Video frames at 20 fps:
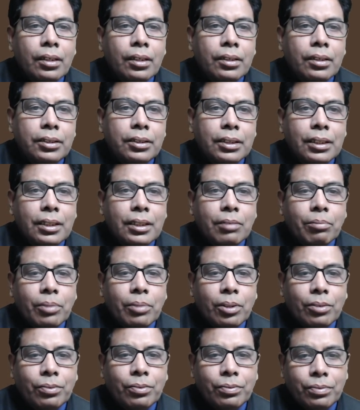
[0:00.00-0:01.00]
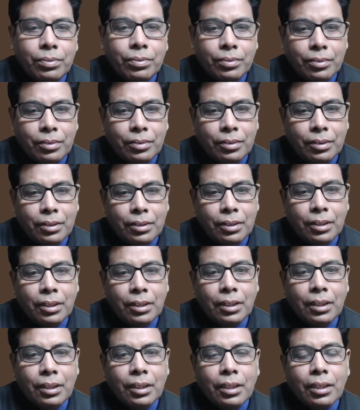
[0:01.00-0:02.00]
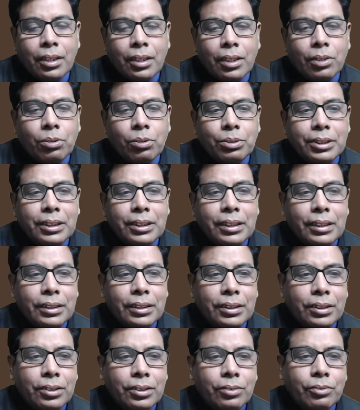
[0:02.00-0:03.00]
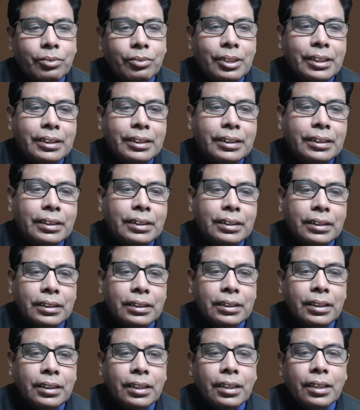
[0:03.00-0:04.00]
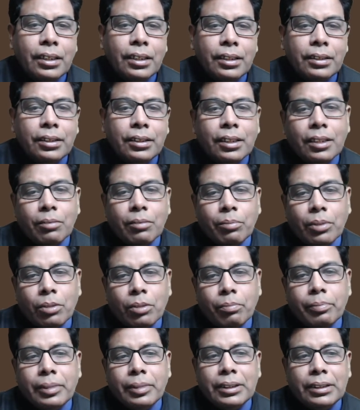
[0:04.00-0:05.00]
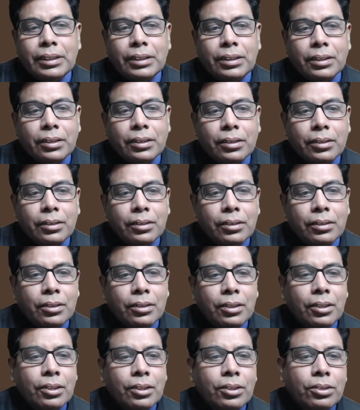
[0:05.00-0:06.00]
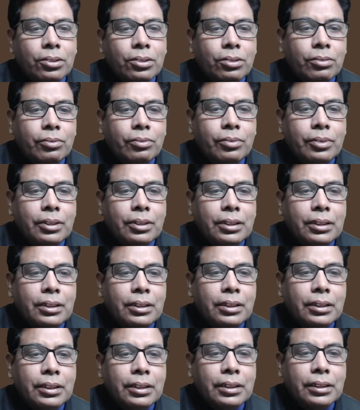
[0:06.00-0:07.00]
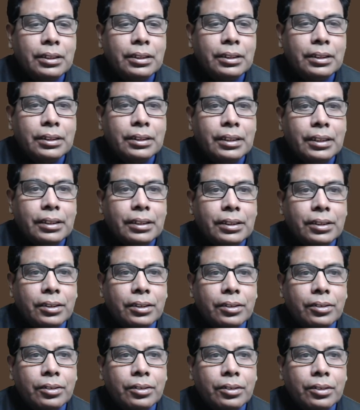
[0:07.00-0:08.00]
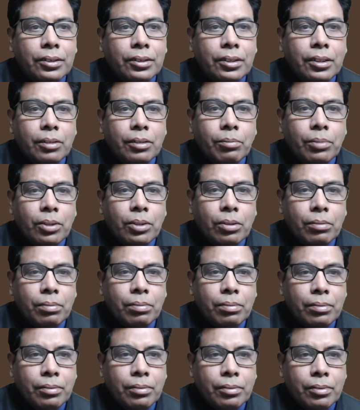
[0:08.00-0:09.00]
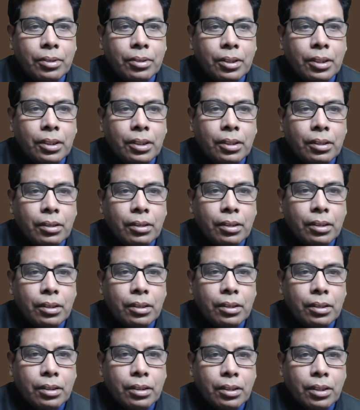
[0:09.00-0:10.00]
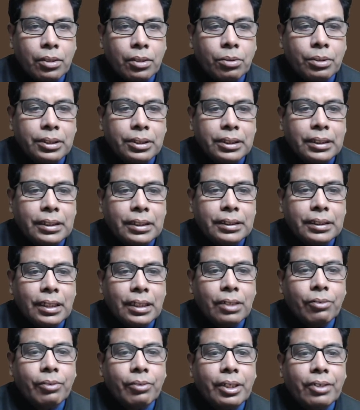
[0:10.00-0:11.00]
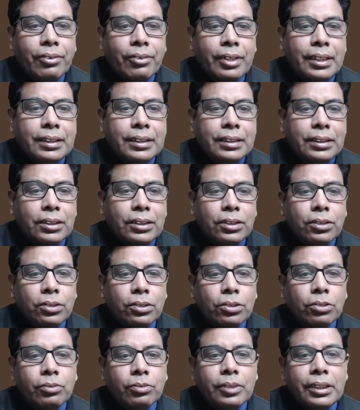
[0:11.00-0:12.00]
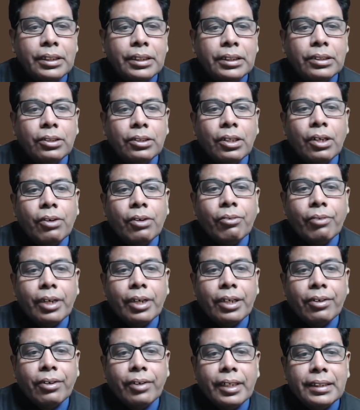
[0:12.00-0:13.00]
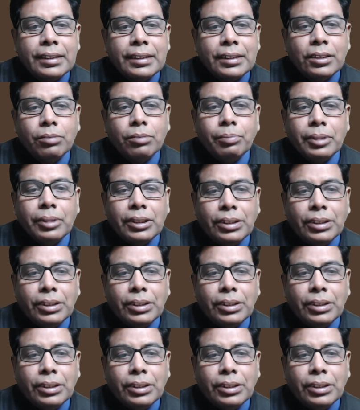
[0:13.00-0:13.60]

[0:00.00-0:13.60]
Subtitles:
n number of control signals, we'll need n number of bits. So here in this case, the number of control signals are 126. So we'll need 126 bits.